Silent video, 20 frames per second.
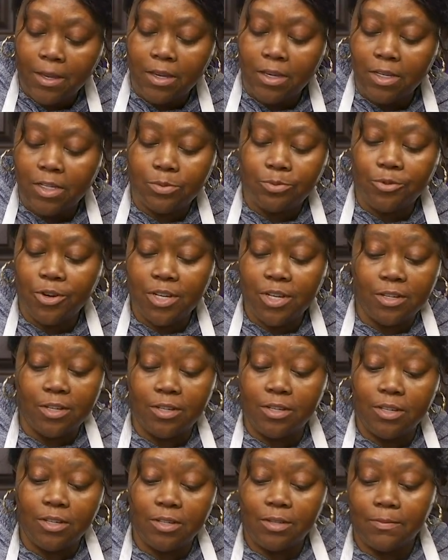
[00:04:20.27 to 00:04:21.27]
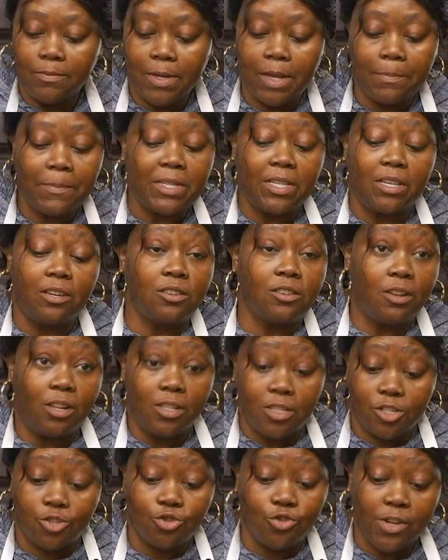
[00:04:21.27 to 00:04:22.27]
It's pretty good. I'm going to tell y'all
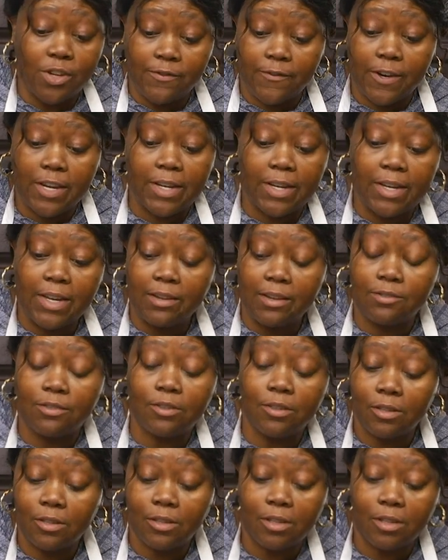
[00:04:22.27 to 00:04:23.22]
a story right now.